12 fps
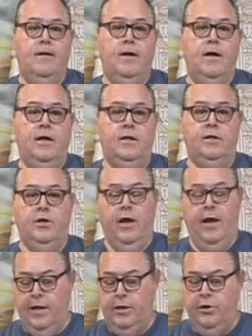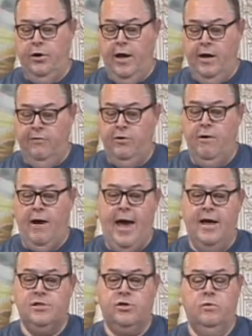And you, if you
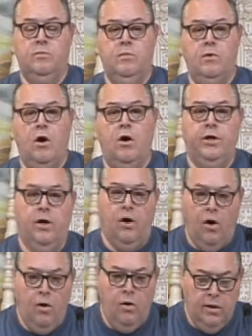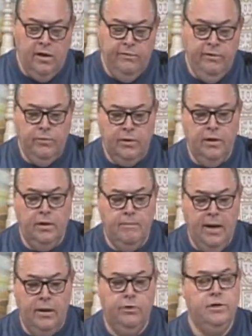ask them, are you all living within the
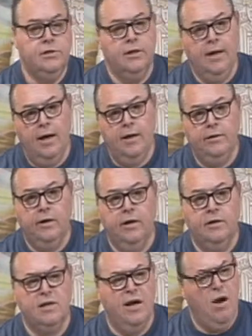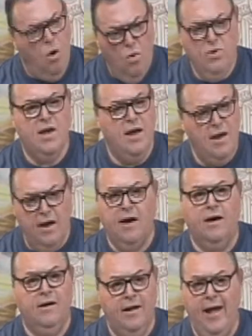boundaries of God? They're going to say, oh, yeah,
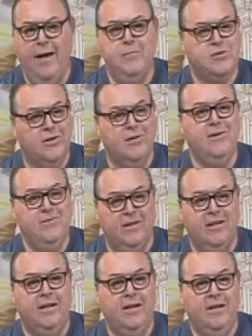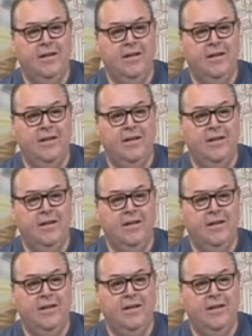absolutely.